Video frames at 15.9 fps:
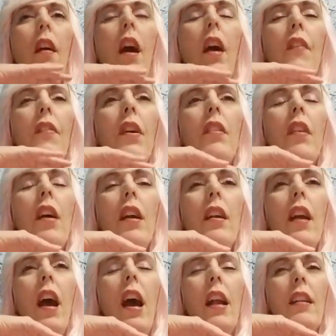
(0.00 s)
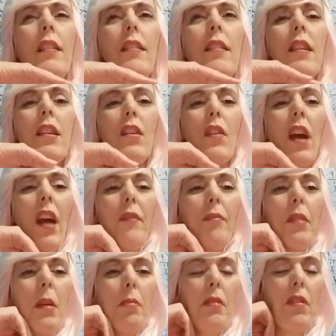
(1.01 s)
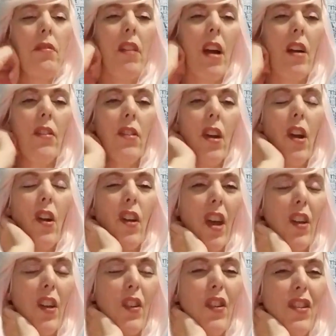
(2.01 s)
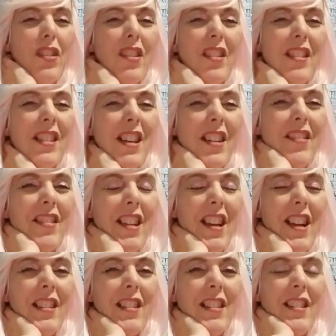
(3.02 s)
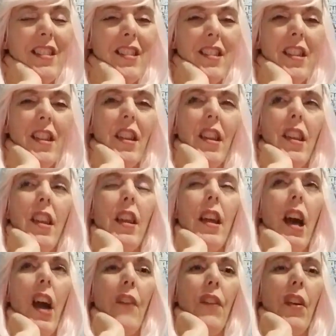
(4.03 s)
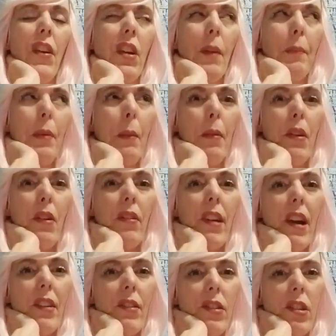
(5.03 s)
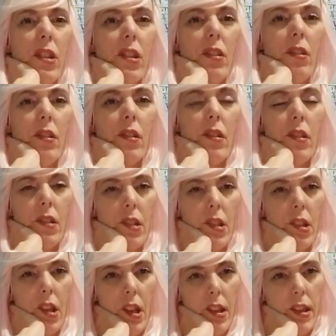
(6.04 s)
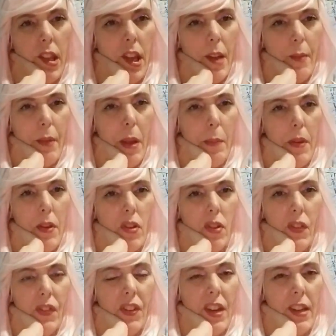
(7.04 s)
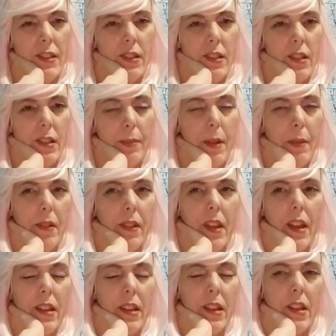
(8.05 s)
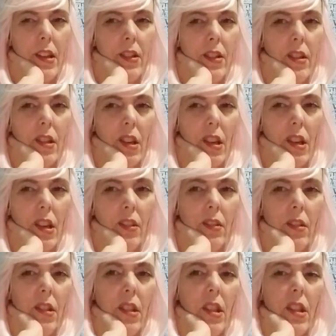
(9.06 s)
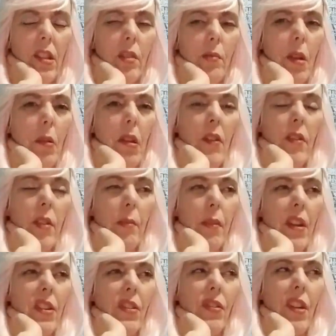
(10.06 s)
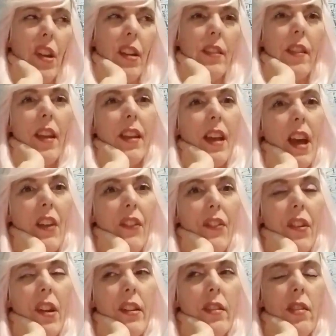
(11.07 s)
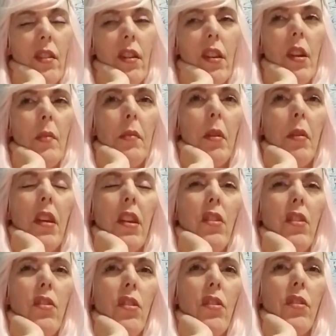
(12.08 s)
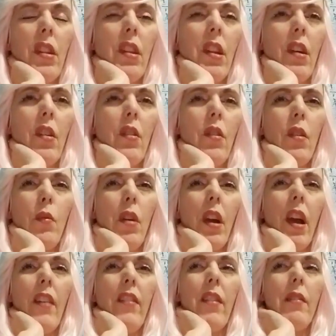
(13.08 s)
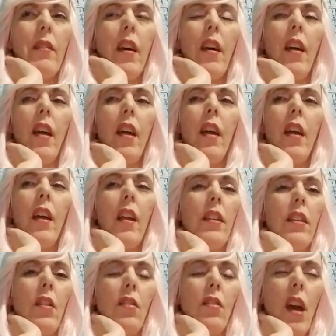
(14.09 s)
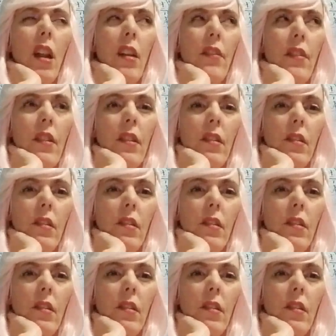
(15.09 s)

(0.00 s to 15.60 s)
I feel like, honestly, you have people around. Okay, cool. I'm glad. I feel you have people around you that might be just friends or people that you know. Maybe you have some best friends, like guy friends, or people that you used to know, or what have you, that you kind of,